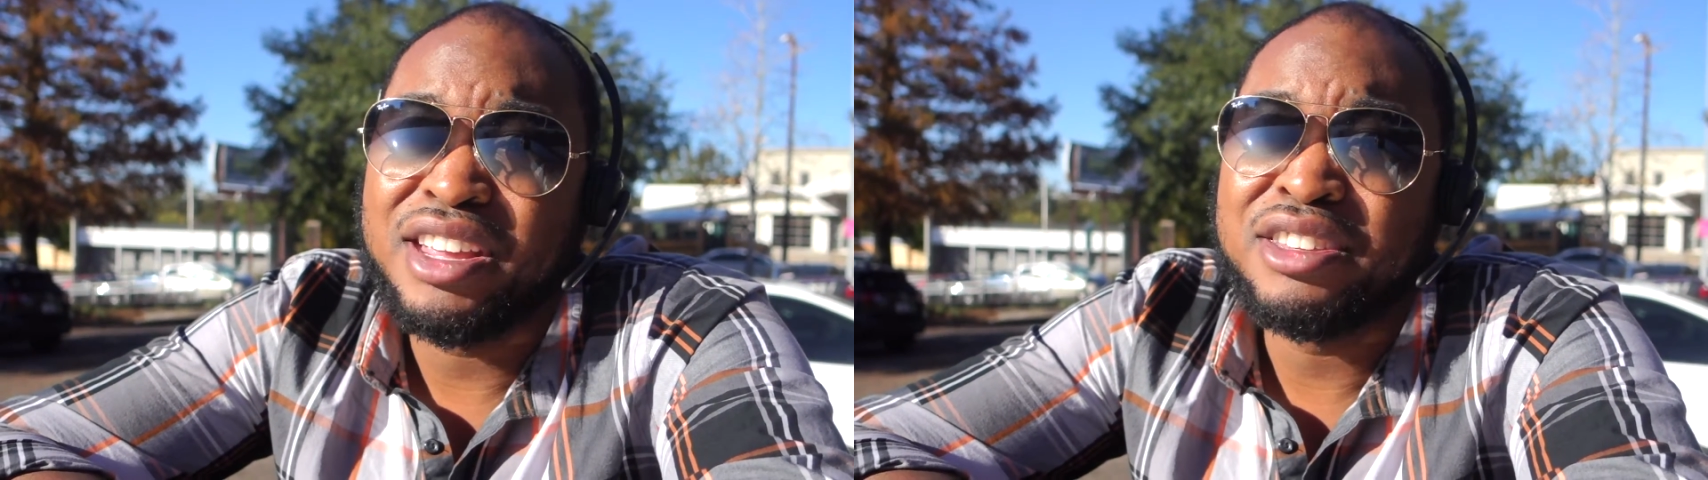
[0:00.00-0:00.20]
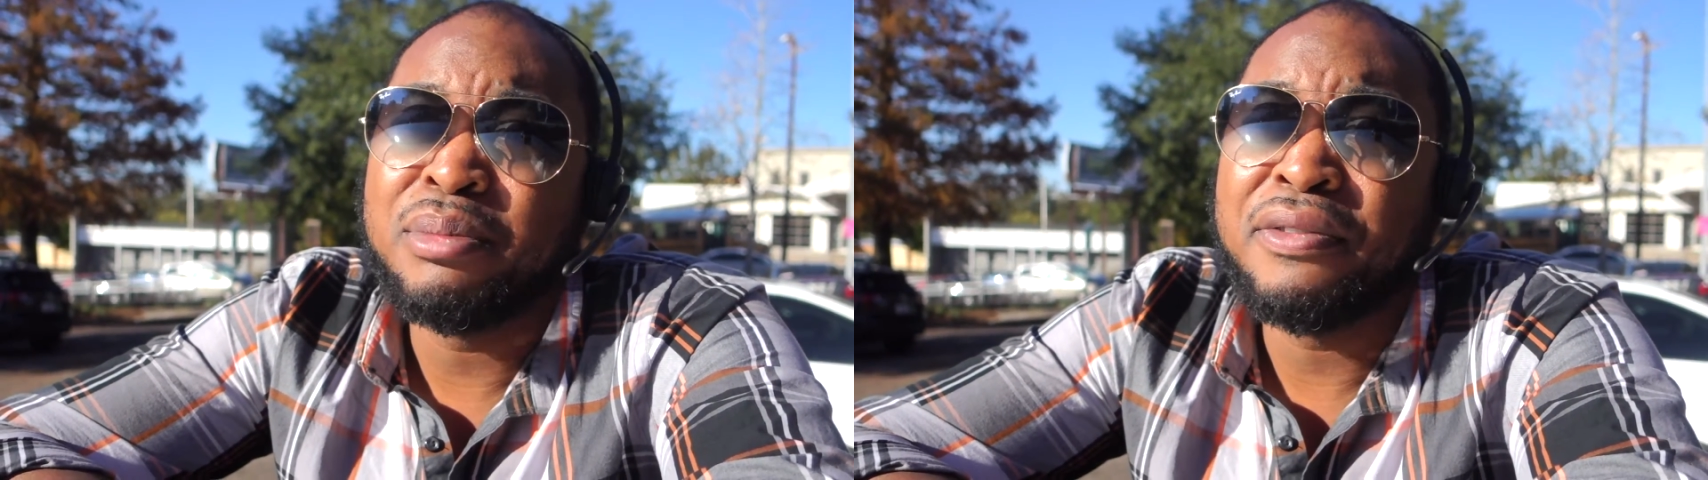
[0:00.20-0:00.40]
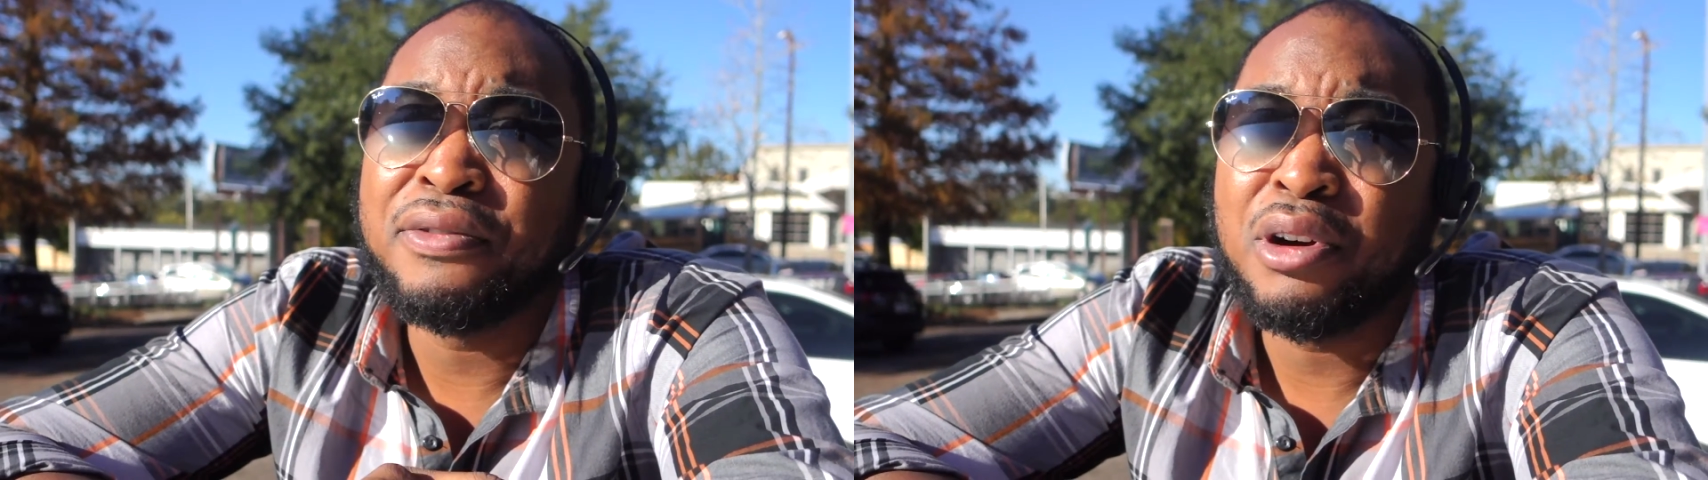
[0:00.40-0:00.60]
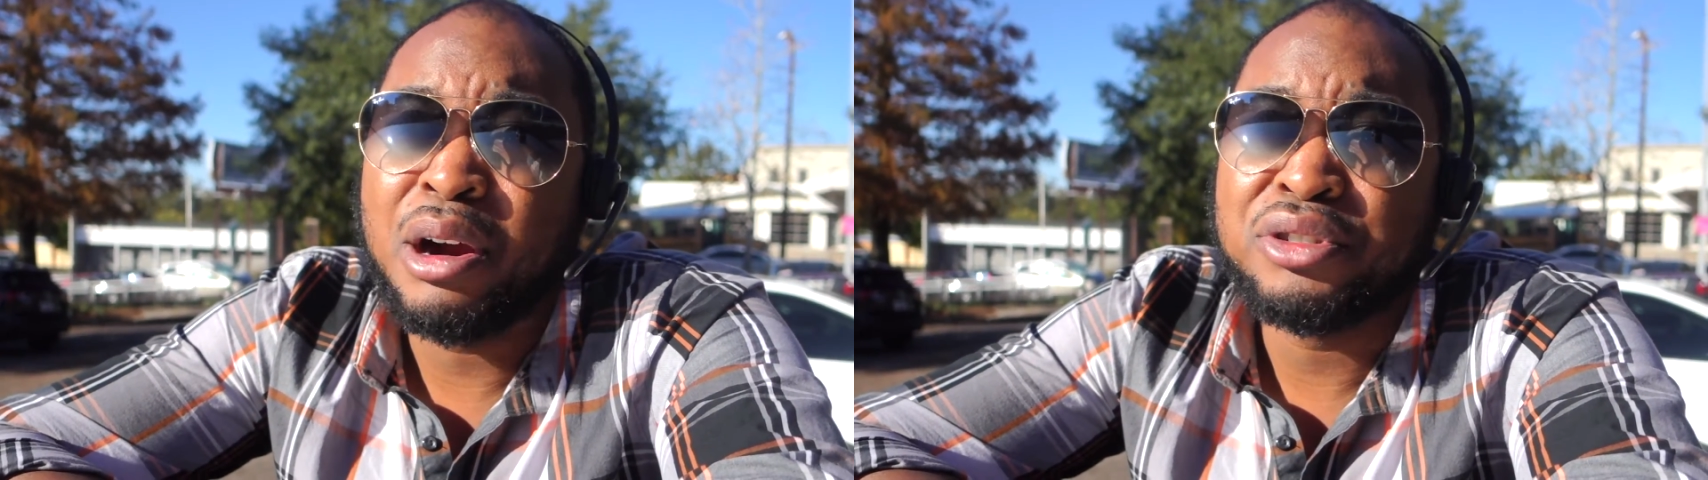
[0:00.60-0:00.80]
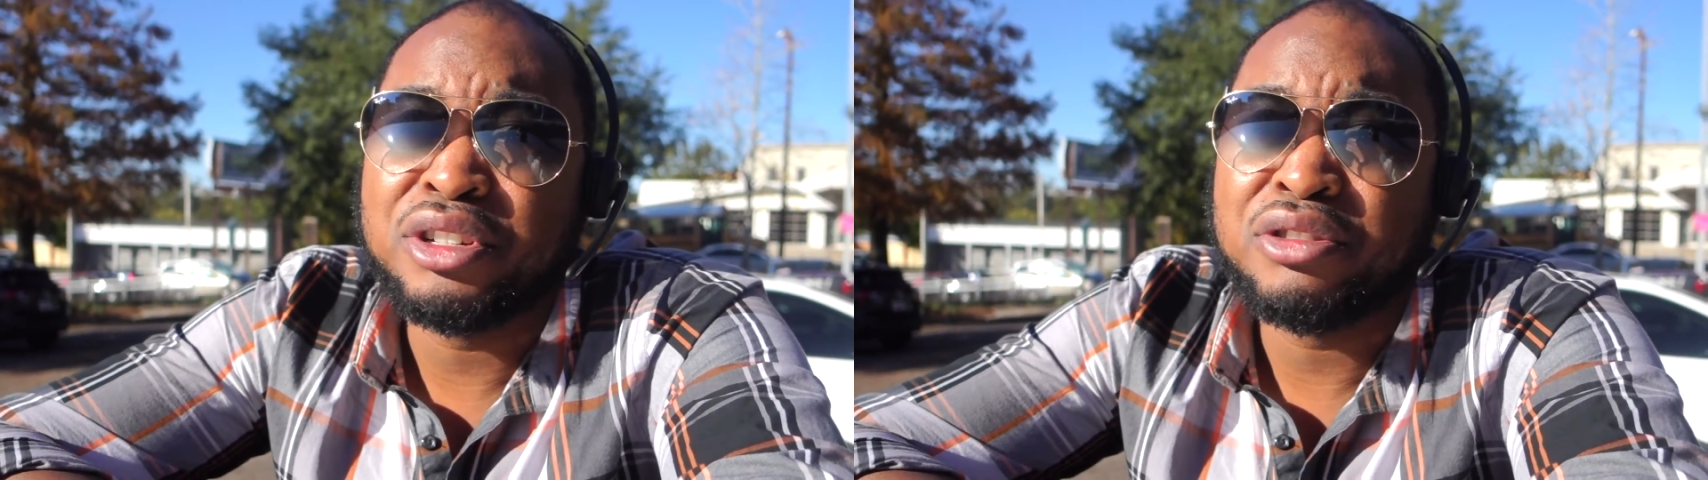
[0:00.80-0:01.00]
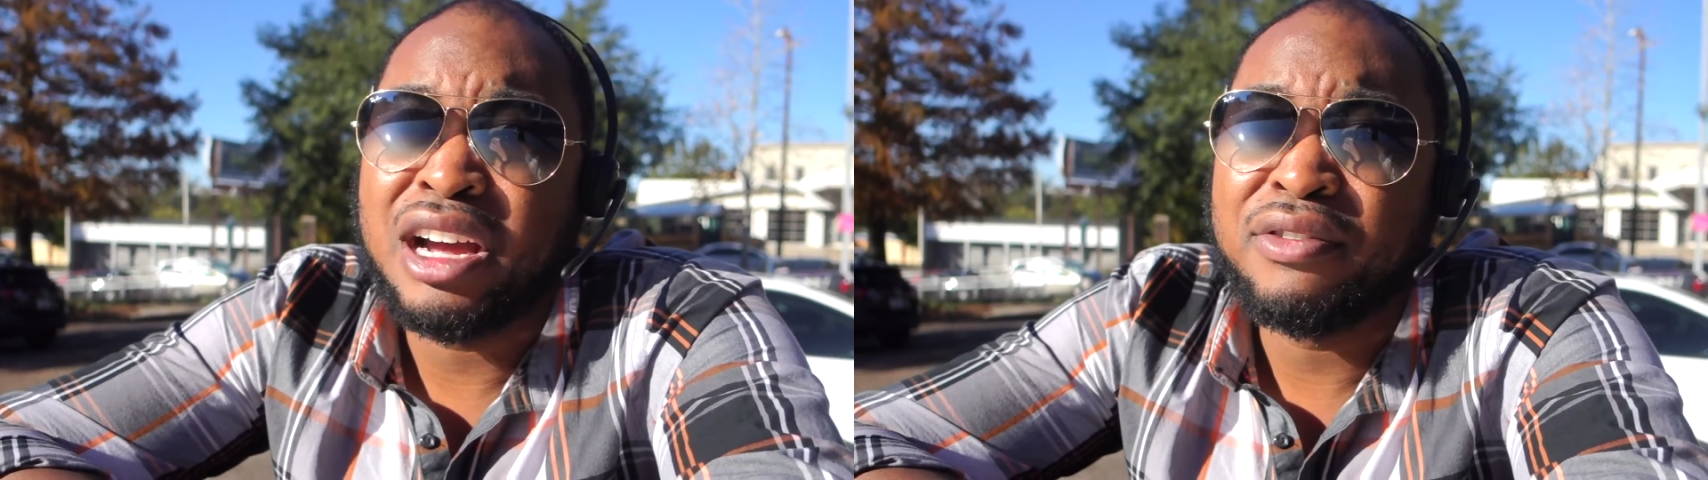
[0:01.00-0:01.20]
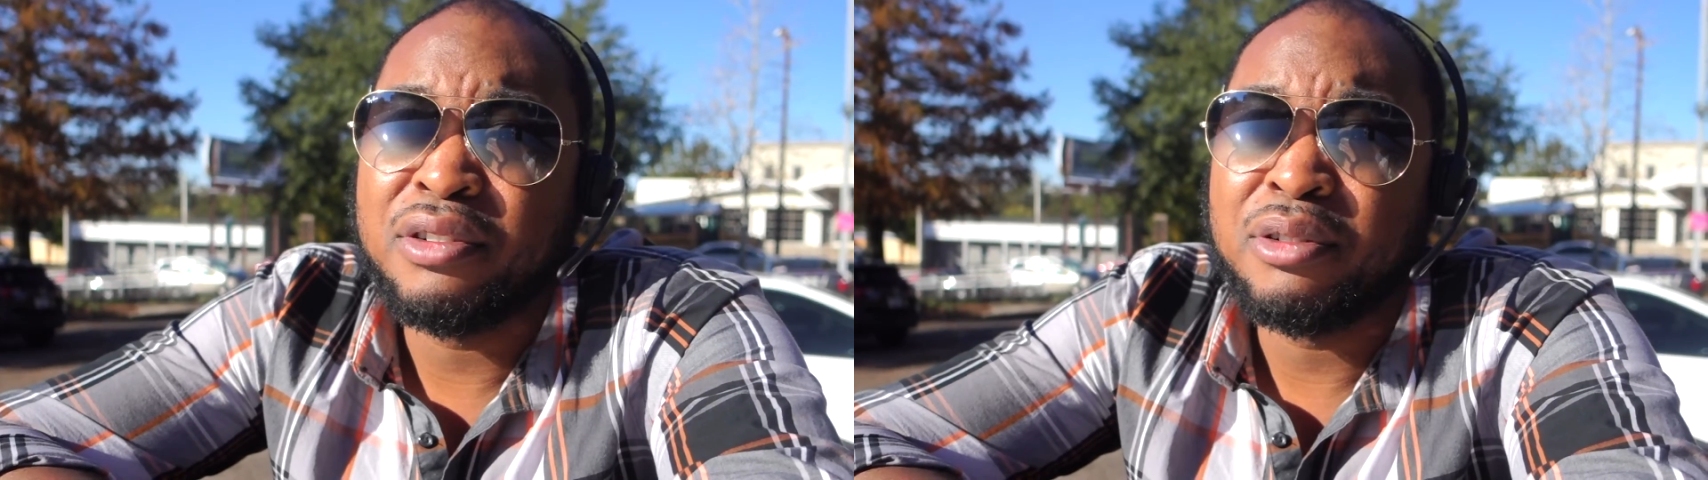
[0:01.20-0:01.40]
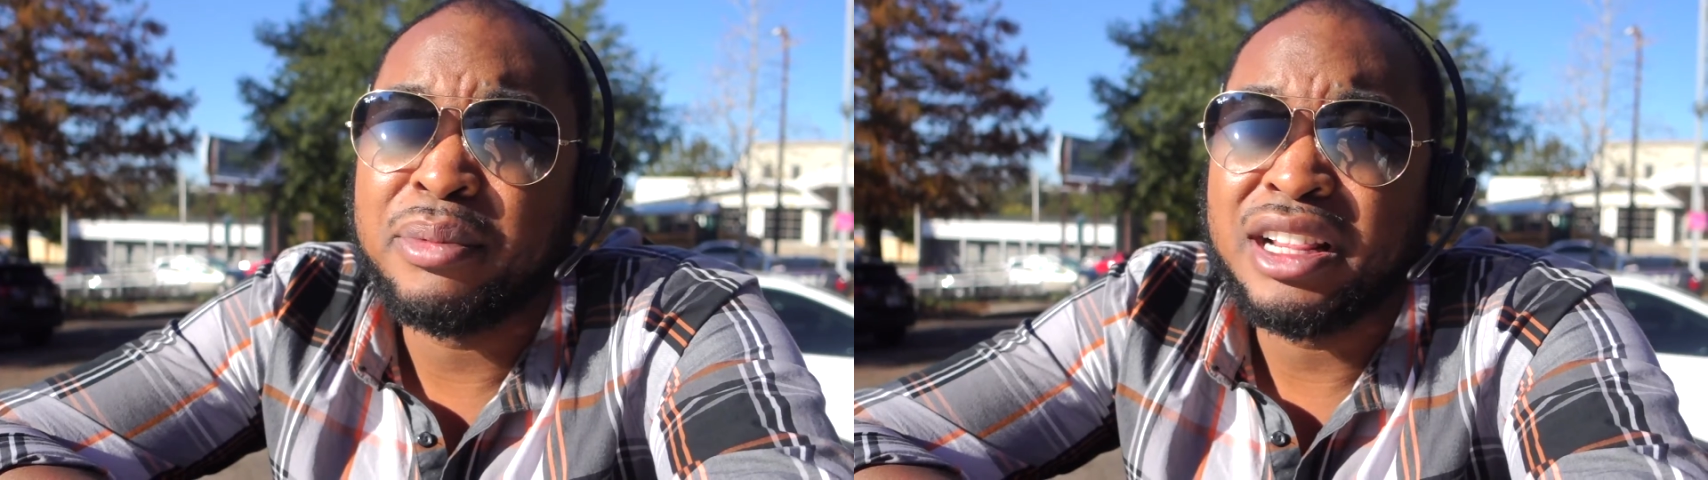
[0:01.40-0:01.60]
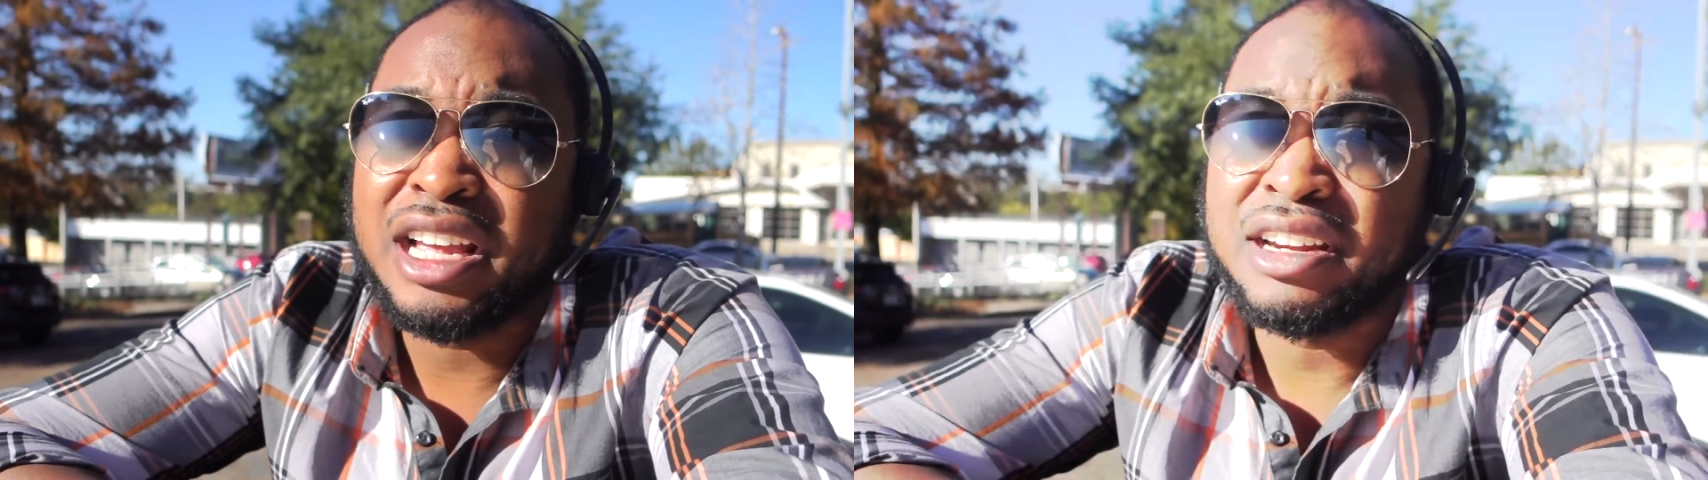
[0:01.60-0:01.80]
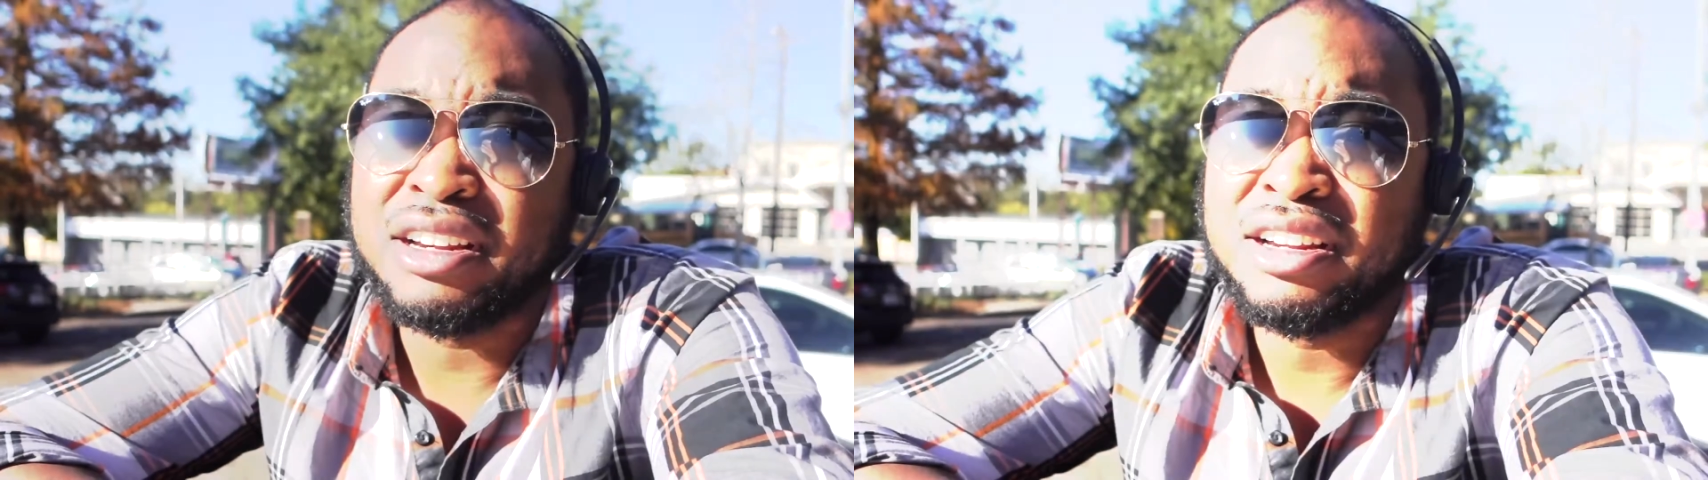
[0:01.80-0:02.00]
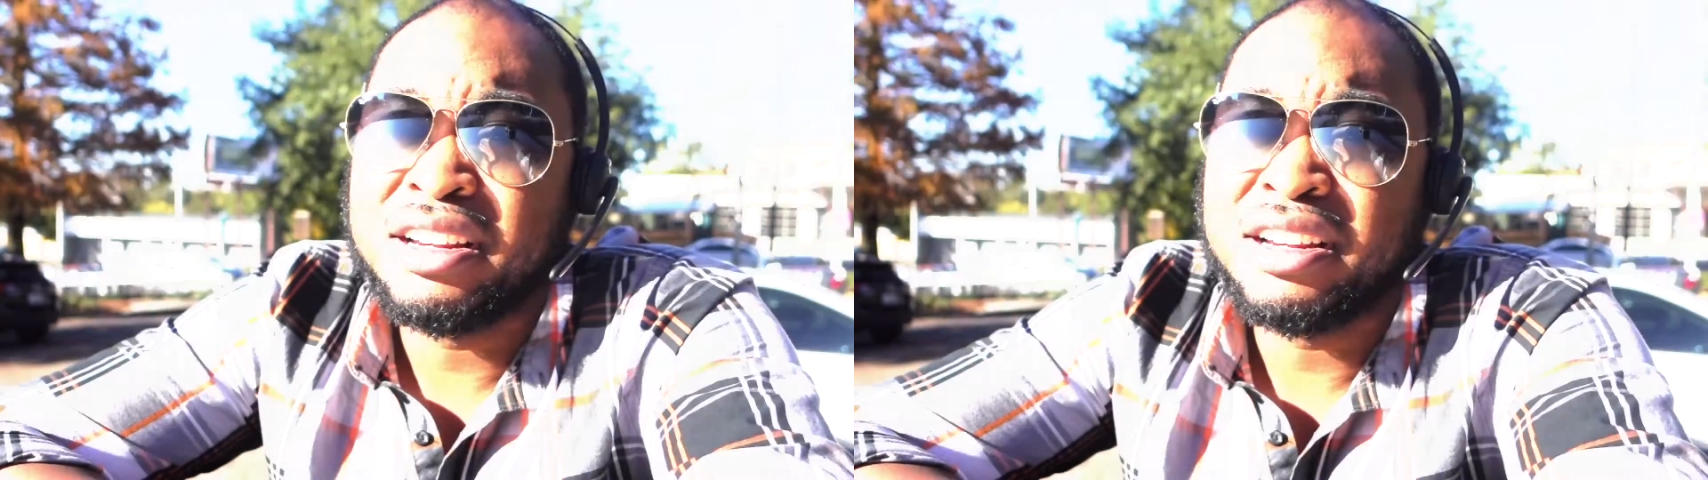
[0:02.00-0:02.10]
It took me 4 hours to drive here from Atlanta.